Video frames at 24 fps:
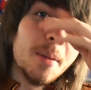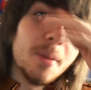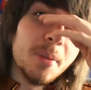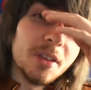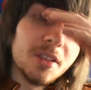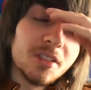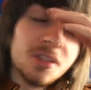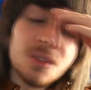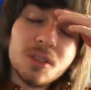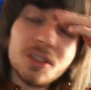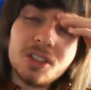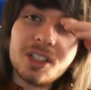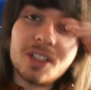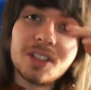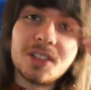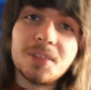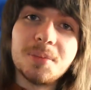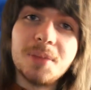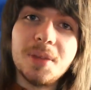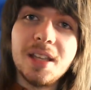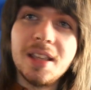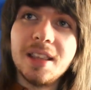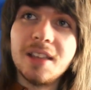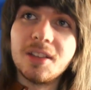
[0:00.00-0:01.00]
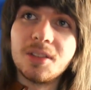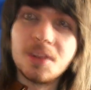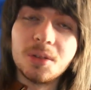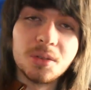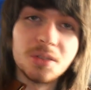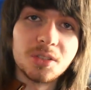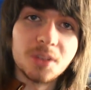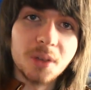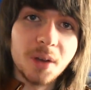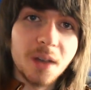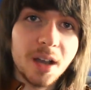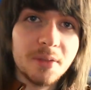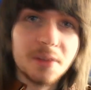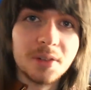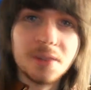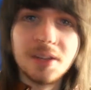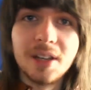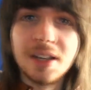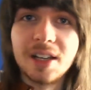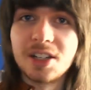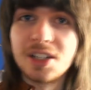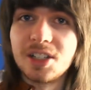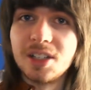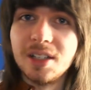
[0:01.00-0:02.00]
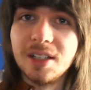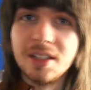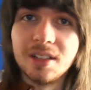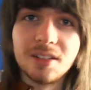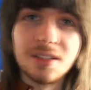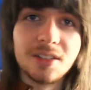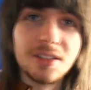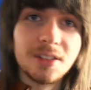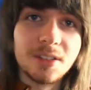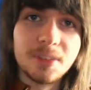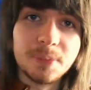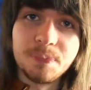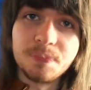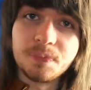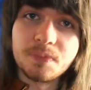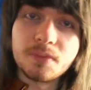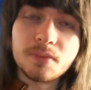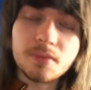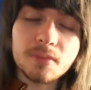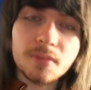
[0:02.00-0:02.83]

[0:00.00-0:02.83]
But it's not just me, there's also other reactionists